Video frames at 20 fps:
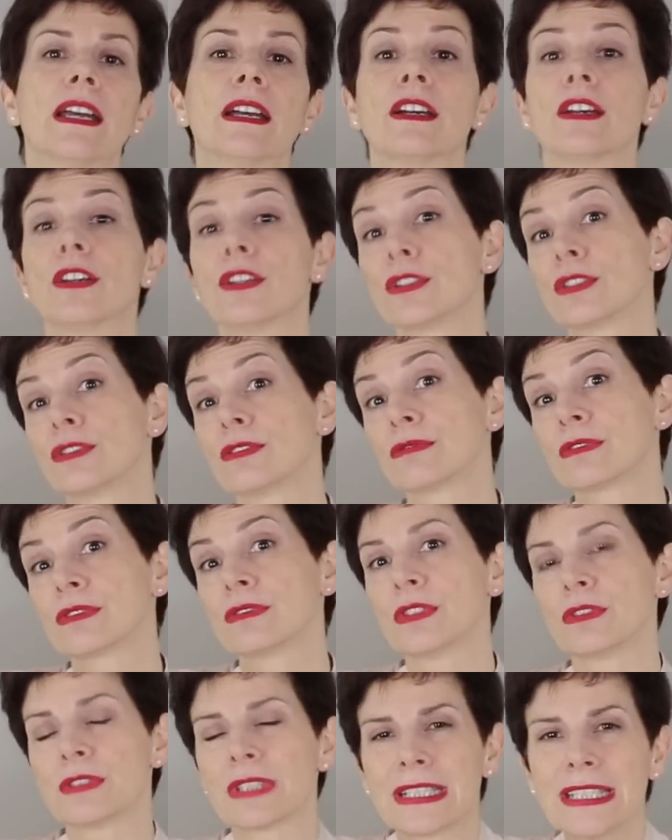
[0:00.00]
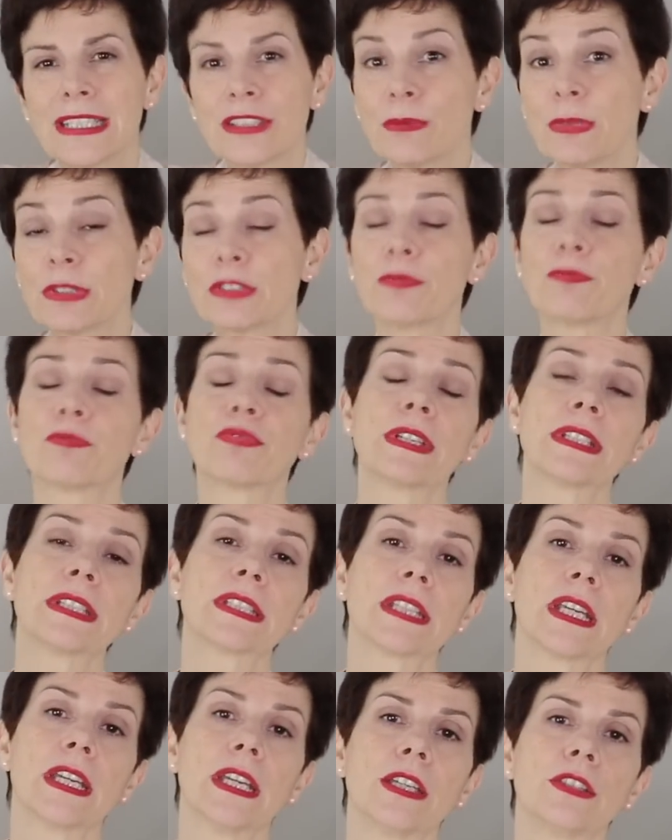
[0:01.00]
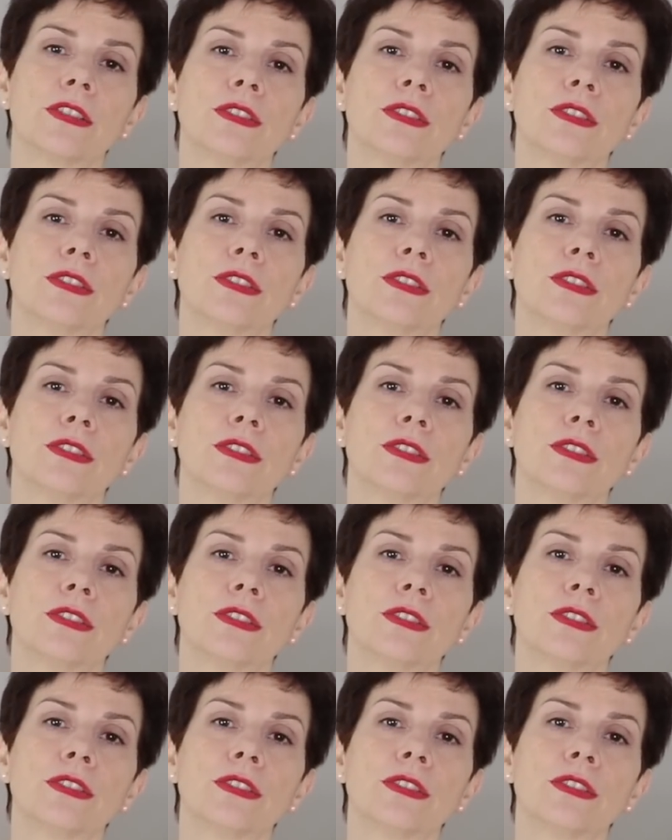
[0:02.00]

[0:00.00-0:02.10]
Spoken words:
a little bit of print,